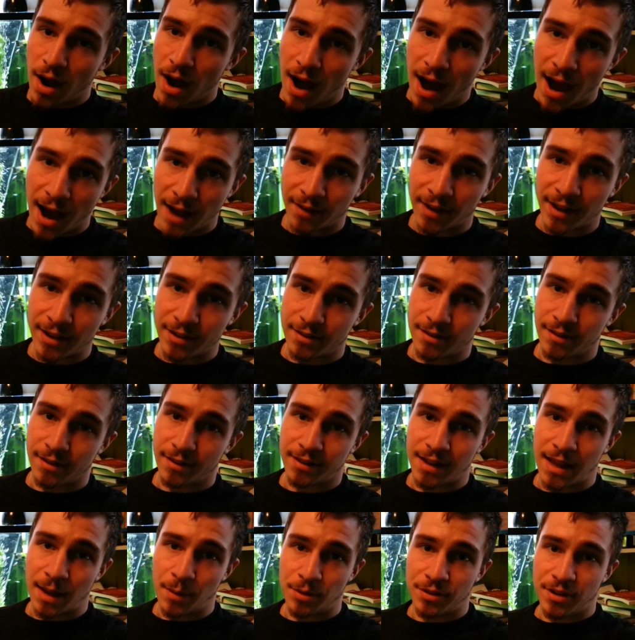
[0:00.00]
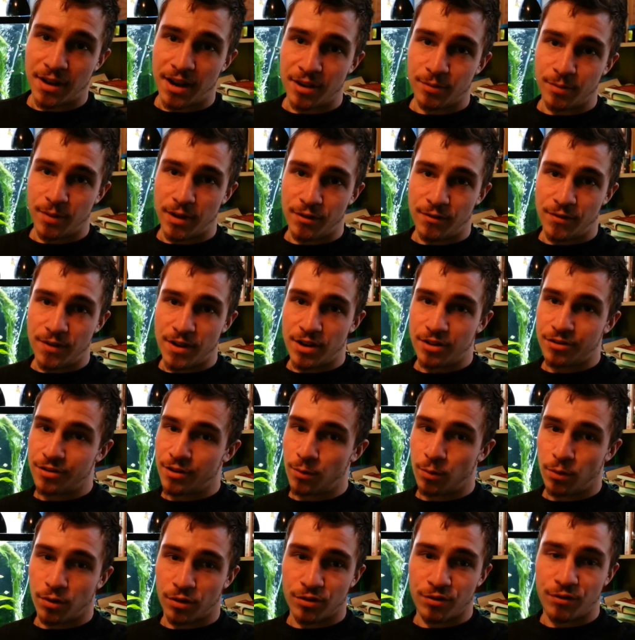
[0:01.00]
I like to acclimatize my fish.
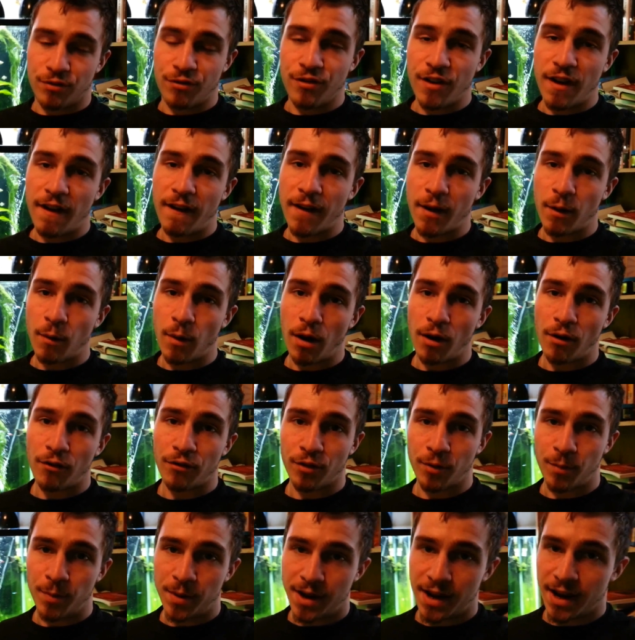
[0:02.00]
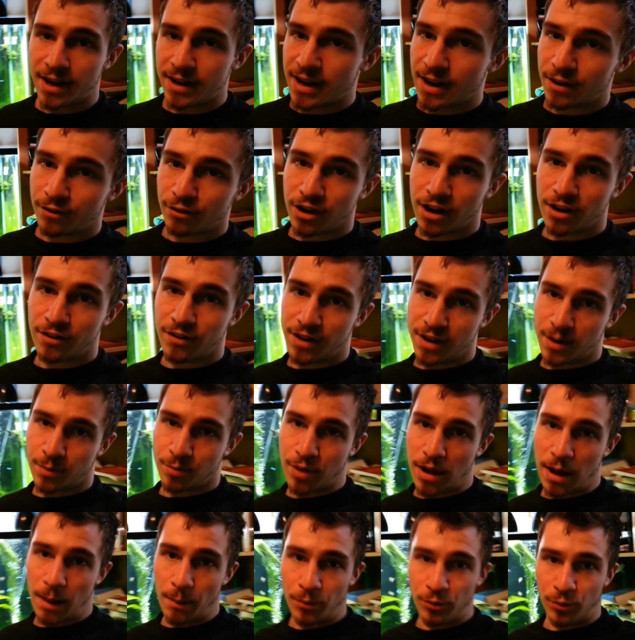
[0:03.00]
It works very well for me. I never have any
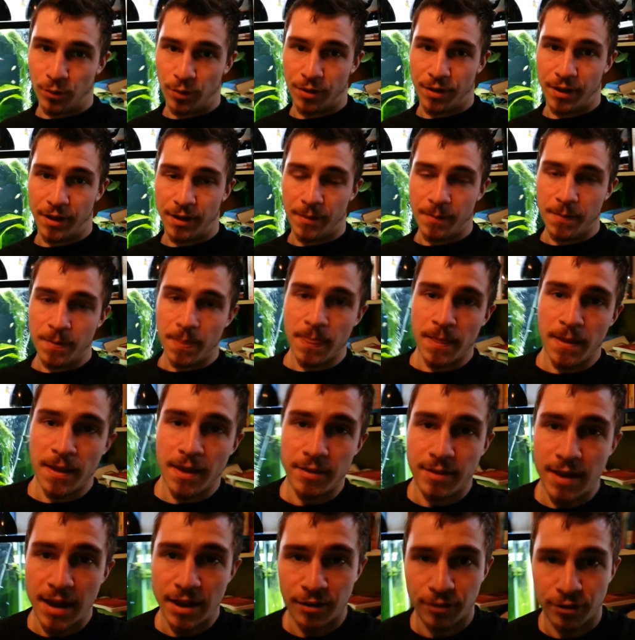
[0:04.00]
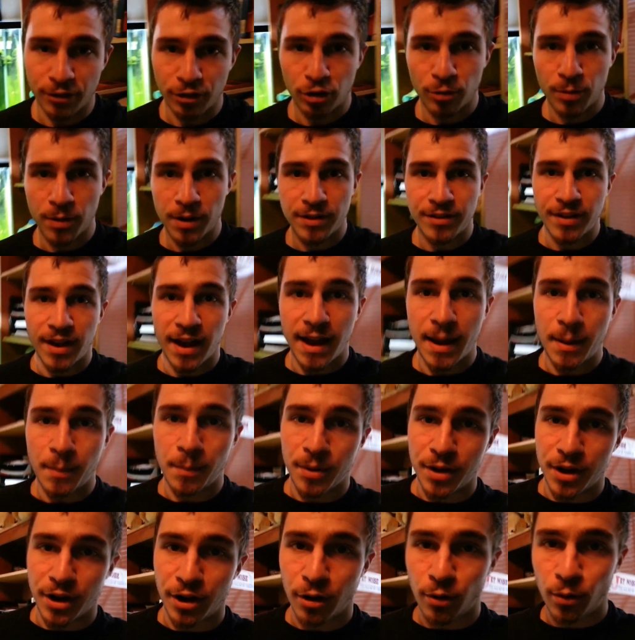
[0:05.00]
problems with it. It takes a little bit of time,
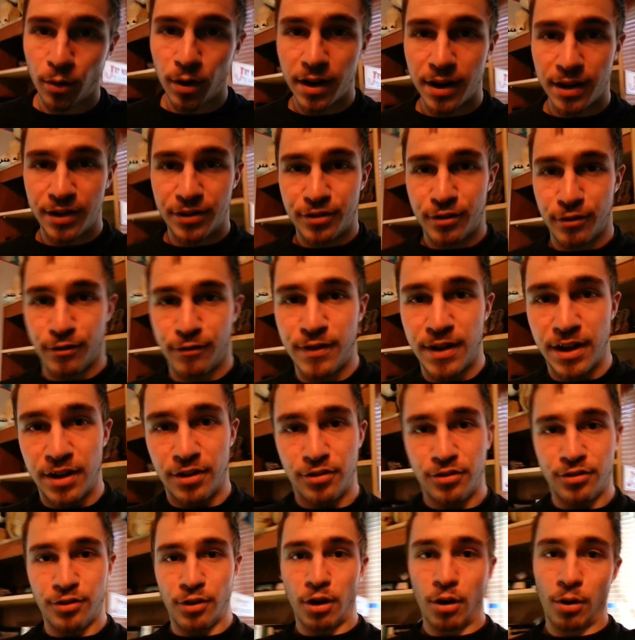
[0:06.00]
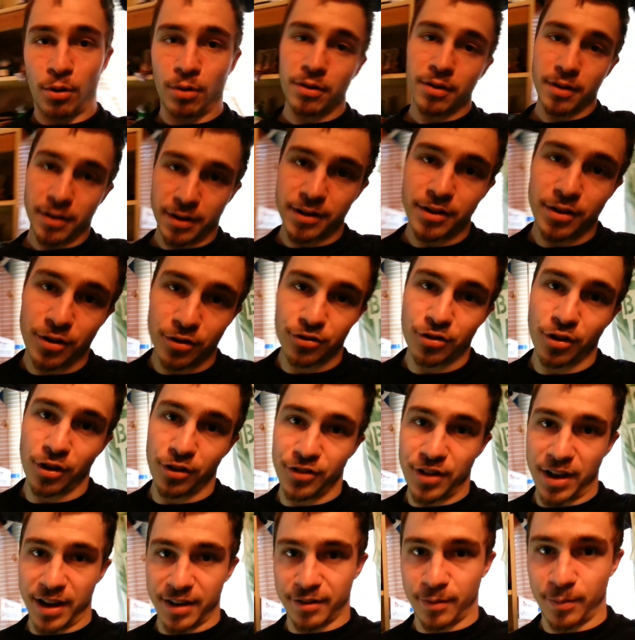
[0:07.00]
but you know what? It's your fish, so you
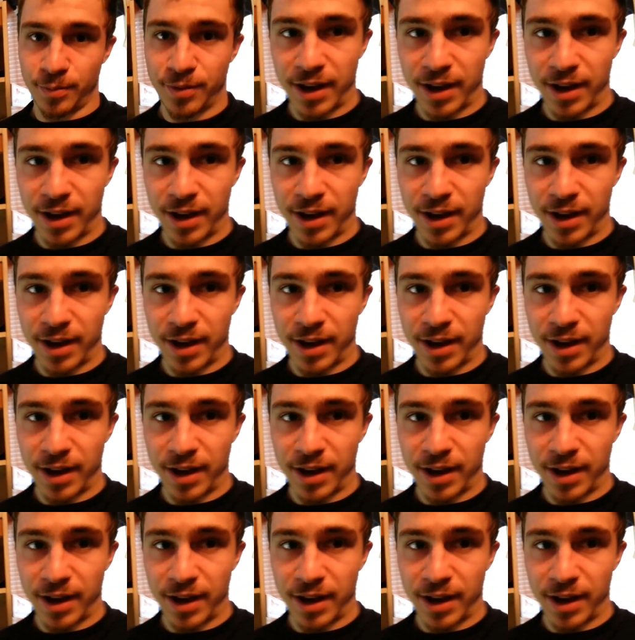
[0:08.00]
should take some